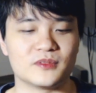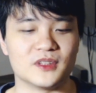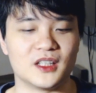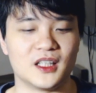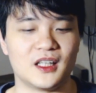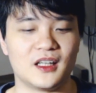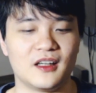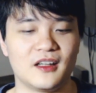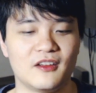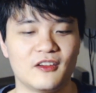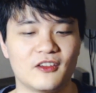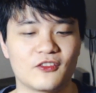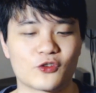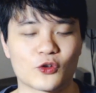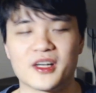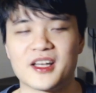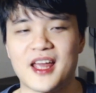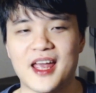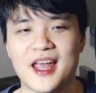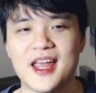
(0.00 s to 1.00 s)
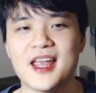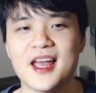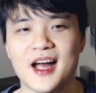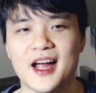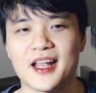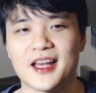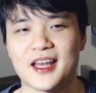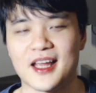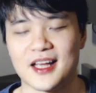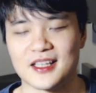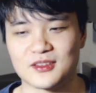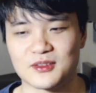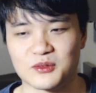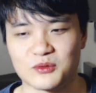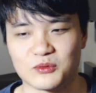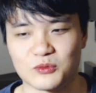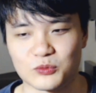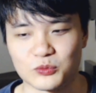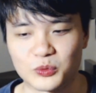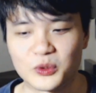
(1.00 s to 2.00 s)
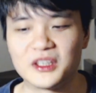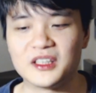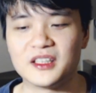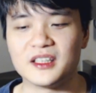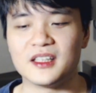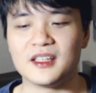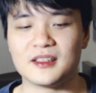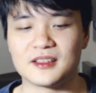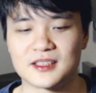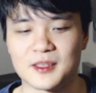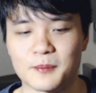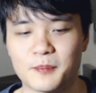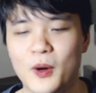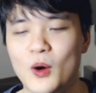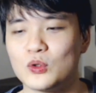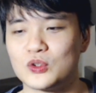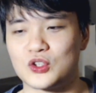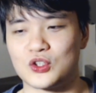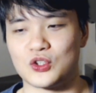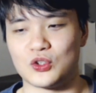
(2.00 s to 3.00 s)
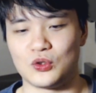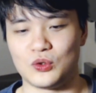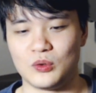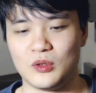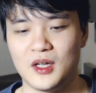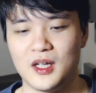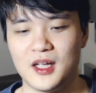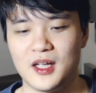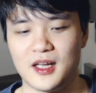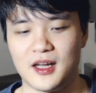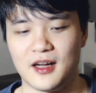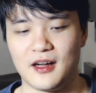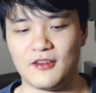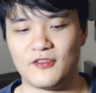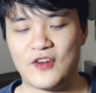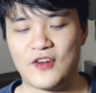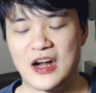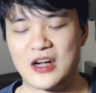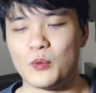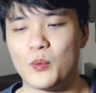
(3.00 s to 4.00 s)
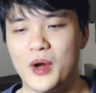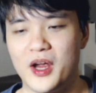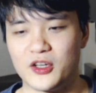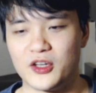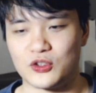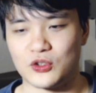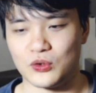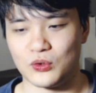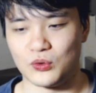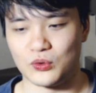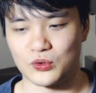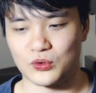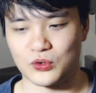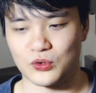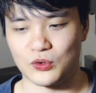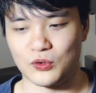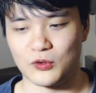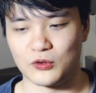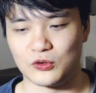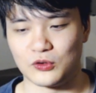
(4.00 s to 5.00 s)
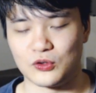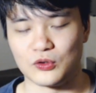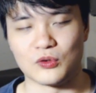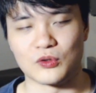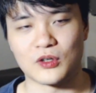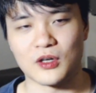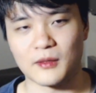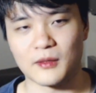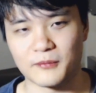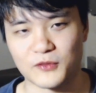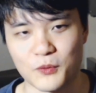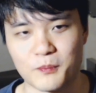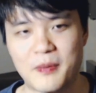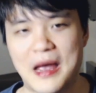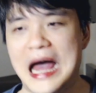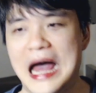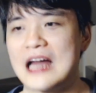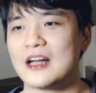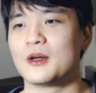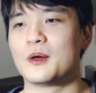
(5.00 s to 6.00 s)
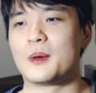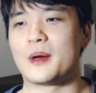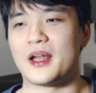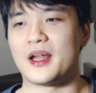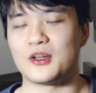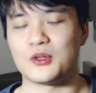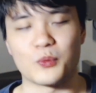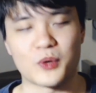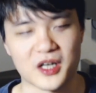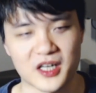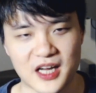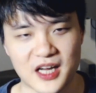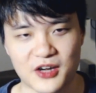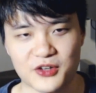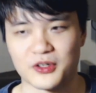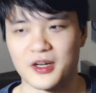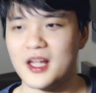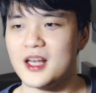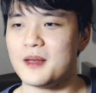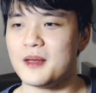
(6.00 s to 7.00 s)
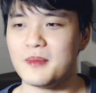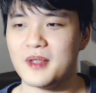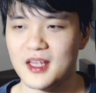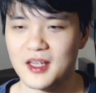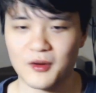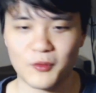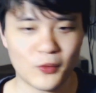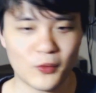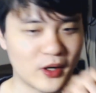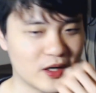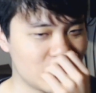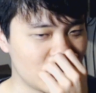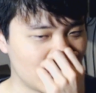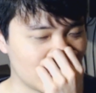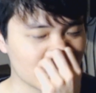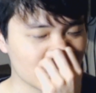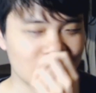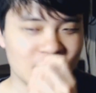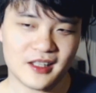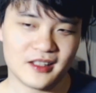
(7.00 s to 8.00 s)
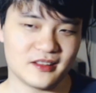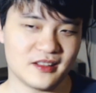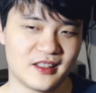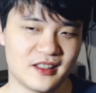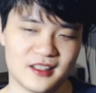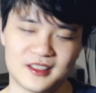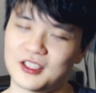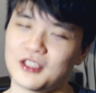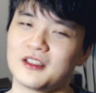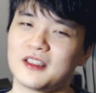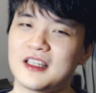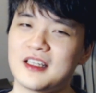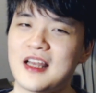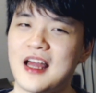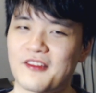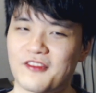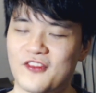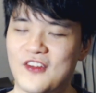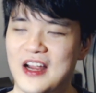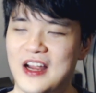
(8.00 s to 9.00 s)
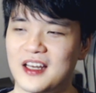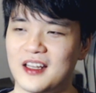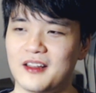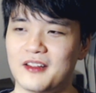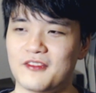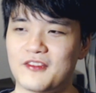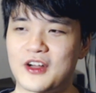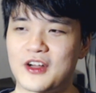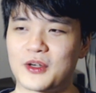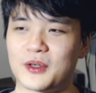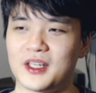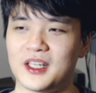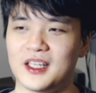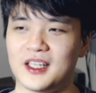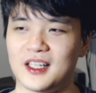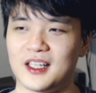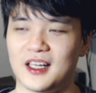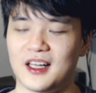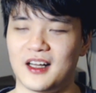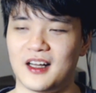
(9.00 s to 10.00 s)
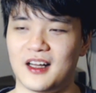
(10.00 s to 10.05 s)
an AI that's really supposed to find a way to battle and to wear down your enemy and whatnot, it's certainly not fighting very